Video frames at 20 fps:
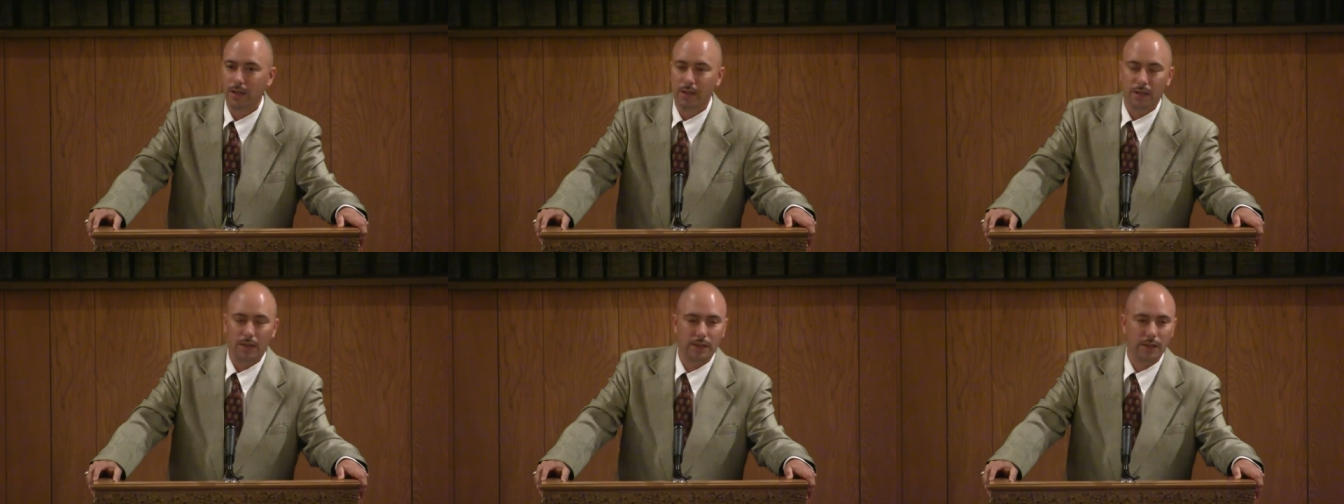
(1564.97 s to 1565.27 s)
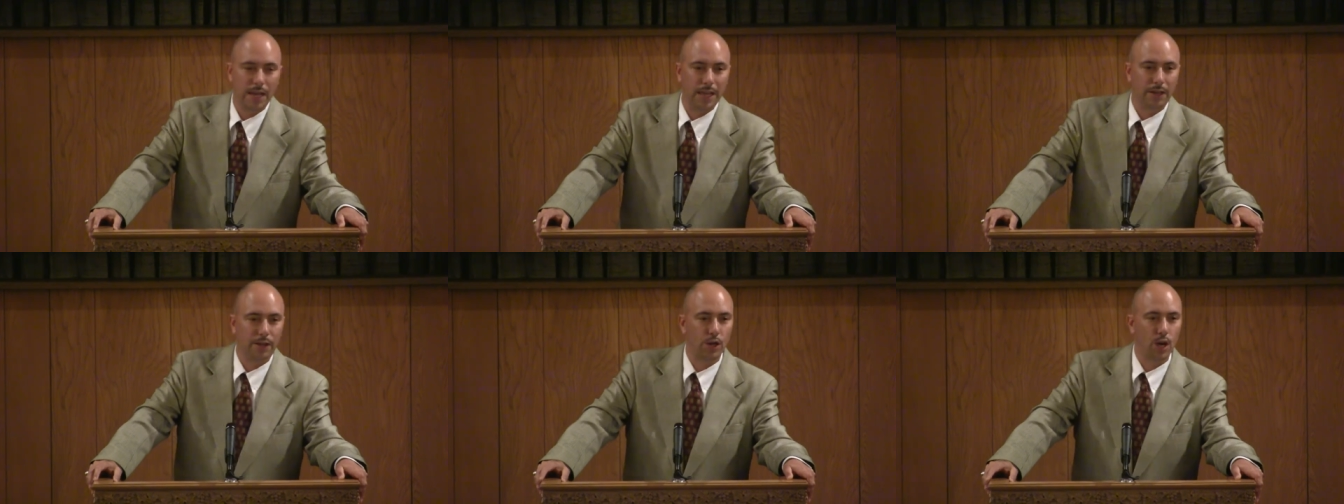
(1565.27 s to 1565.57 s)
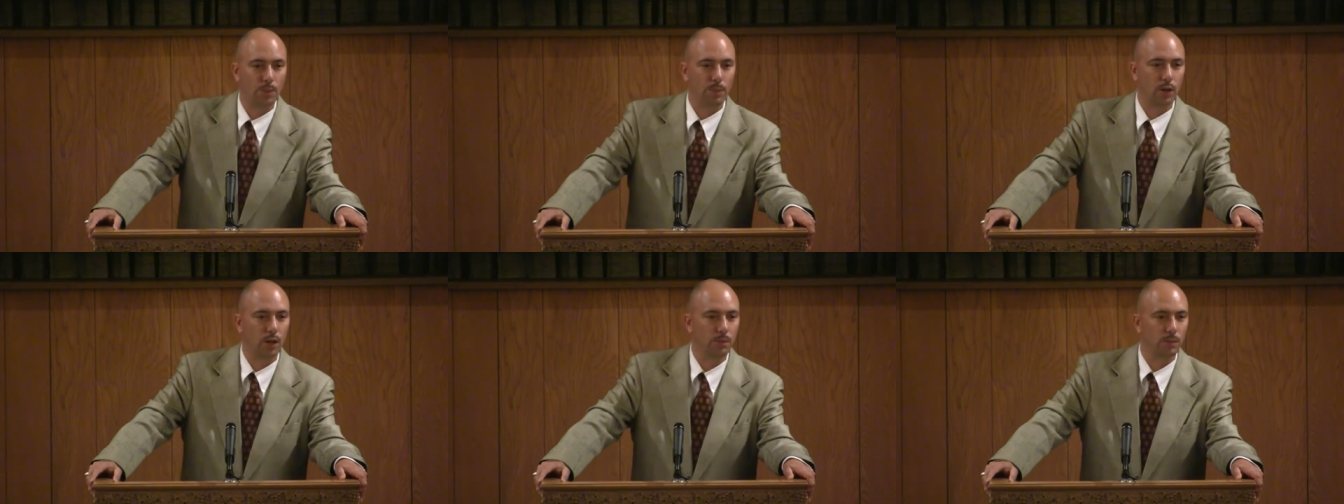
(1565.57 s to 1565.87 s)
He had a
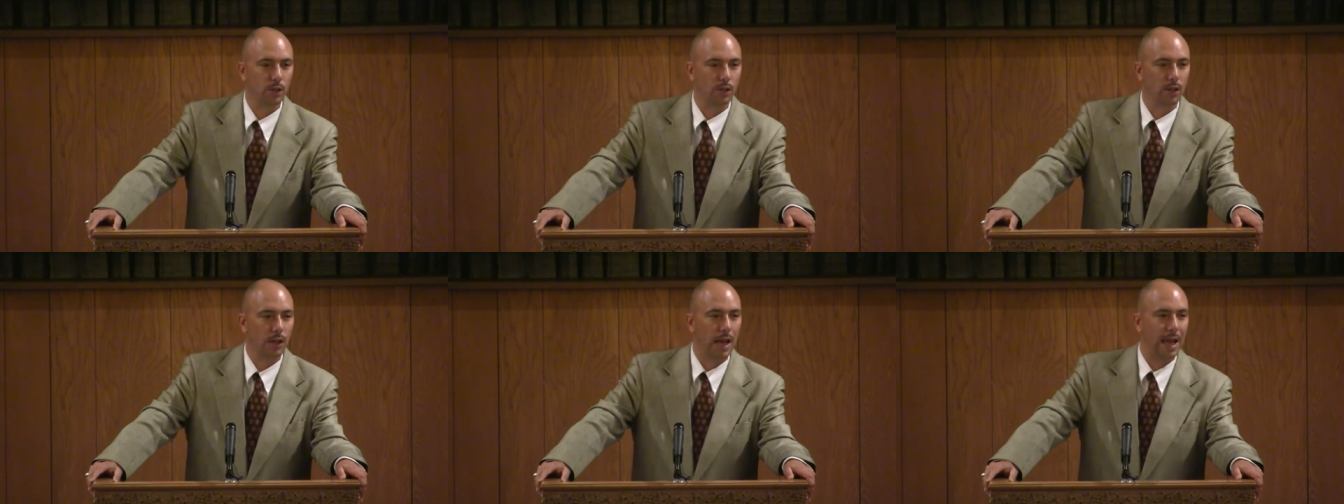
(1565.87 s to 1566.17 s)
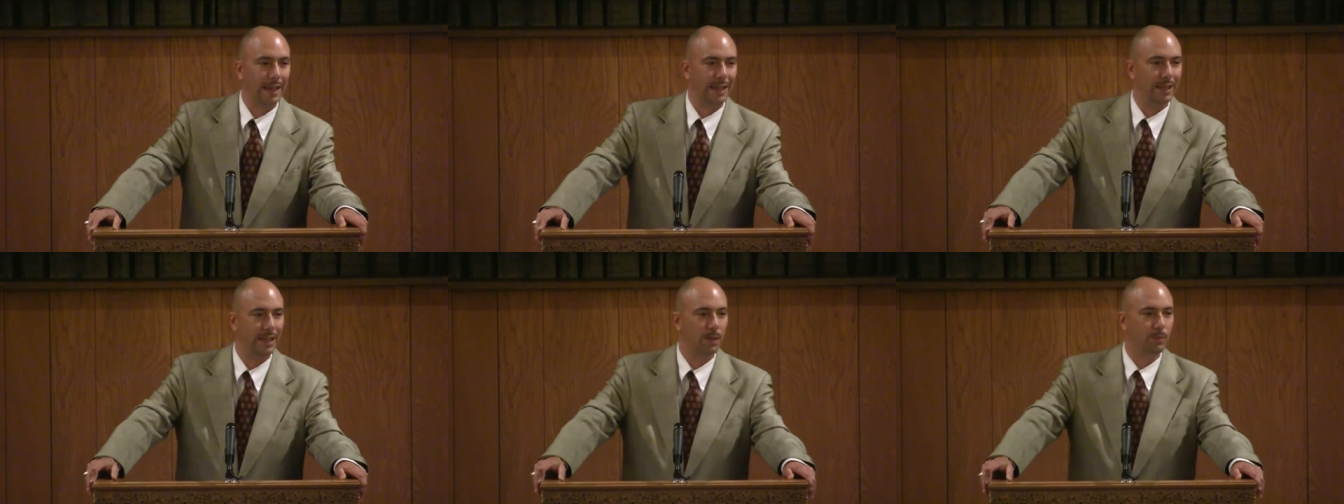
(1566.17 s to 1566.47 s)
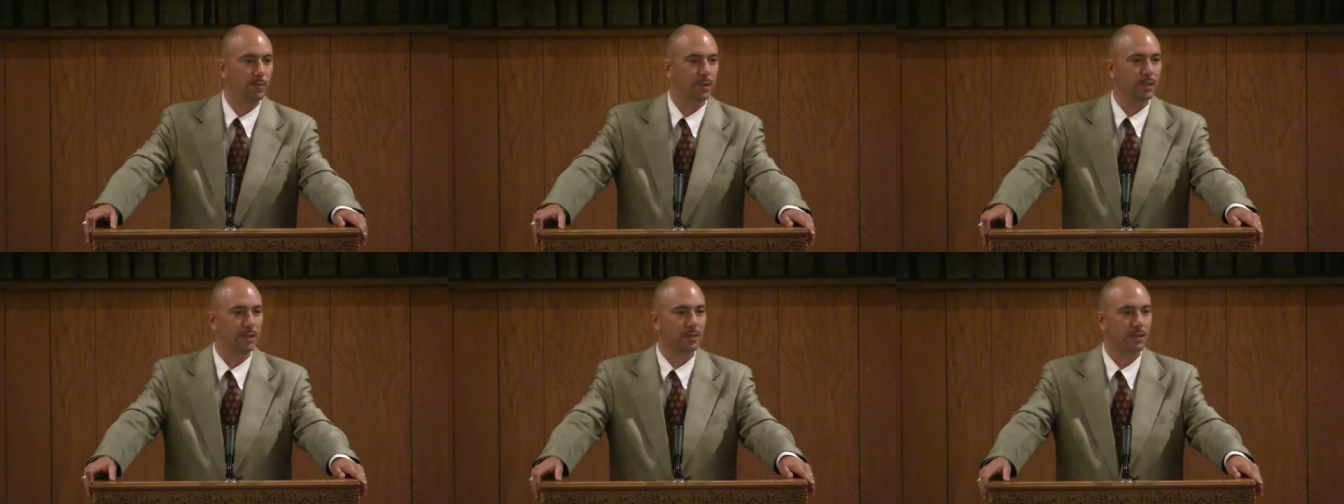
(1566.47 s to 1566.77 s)
couple of them looked like
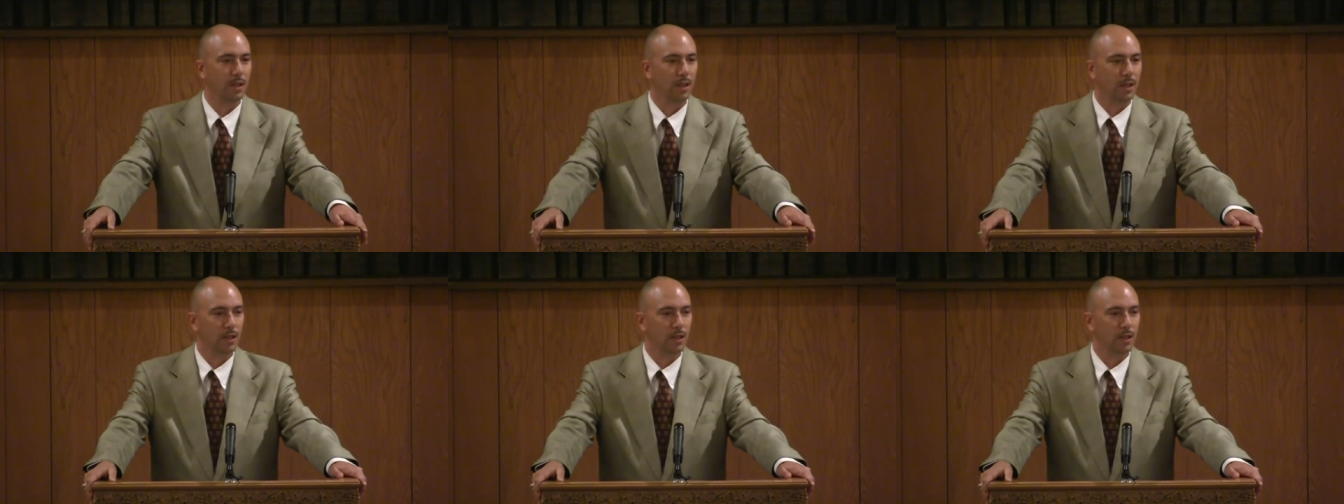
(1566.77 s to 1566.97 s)
hippies.